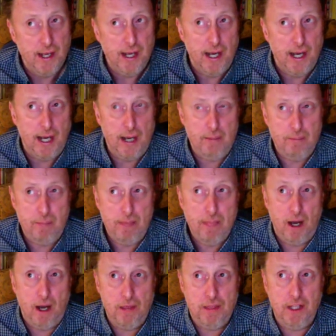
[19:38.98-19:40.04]
um,
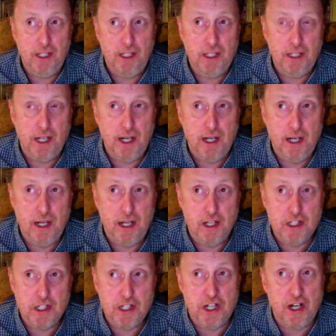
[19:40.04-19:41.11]
I think, uh,
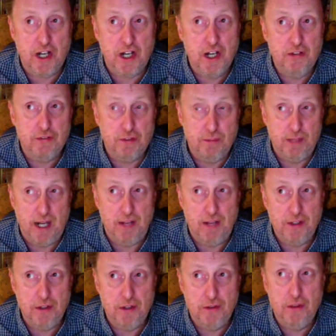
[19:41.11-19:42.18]
aside from that,
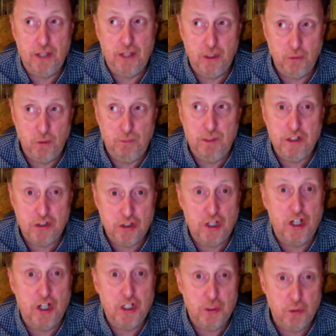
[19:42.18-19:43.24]
the other thing would be to
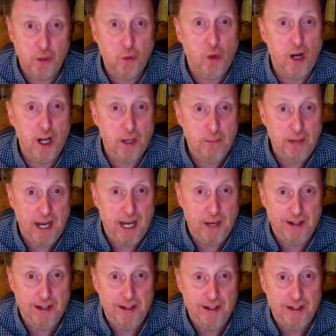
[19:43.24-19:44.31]
try to acquire
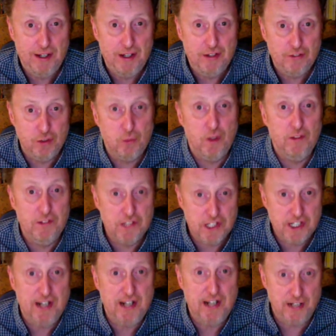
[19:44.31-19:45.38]
power for
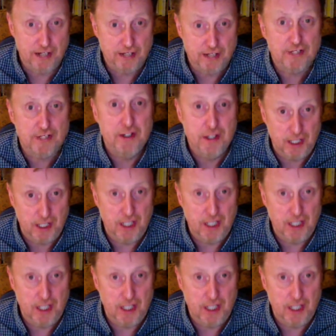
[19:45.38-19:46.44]
oneself yeah. Uh,
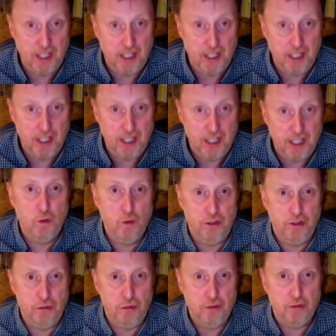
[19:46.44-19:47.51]
in the way that we all
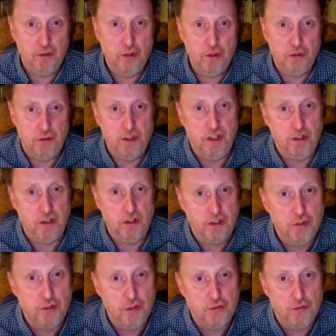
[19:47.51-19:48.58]
do through, you know,
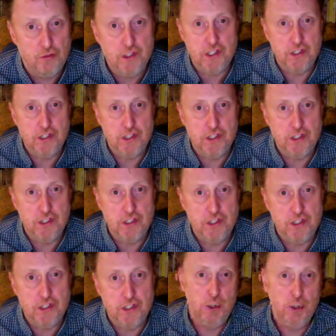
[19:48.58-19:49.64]
through, for instance,
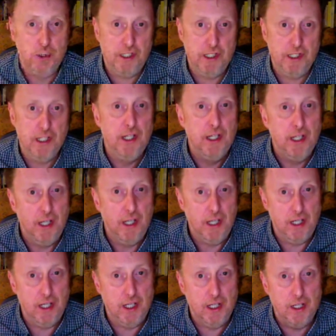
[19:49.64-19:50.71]
work, yeah.
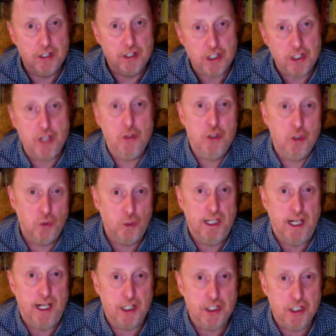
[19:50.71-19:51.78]
uh, social
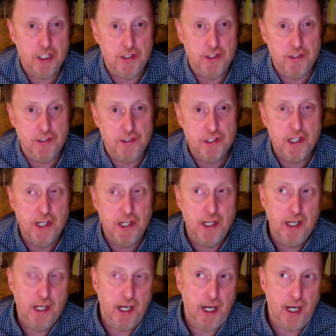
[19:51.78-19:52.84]
connections,
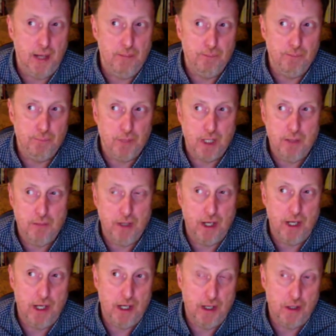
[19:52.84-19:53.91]
um, in,
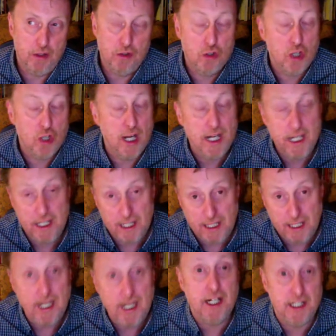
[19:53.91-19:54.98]
uh,
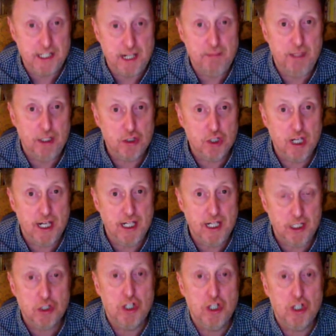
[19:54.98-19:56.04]
training, academic
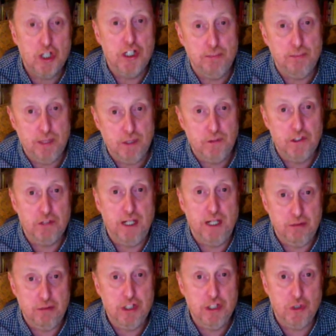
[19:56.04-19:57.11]
training, trying to build as many
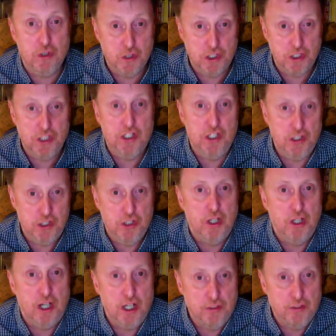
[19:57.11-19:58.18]
resources into your
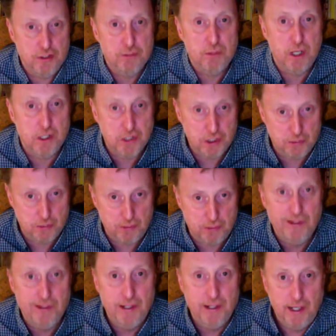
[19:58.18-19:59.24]
life as possible right.
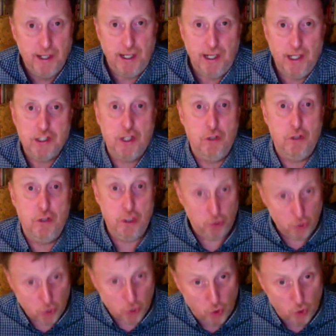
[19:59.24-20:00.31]
Uh, so that you
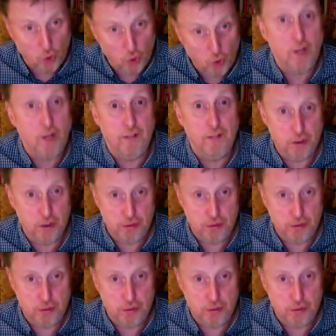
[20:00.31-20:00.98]
can call on those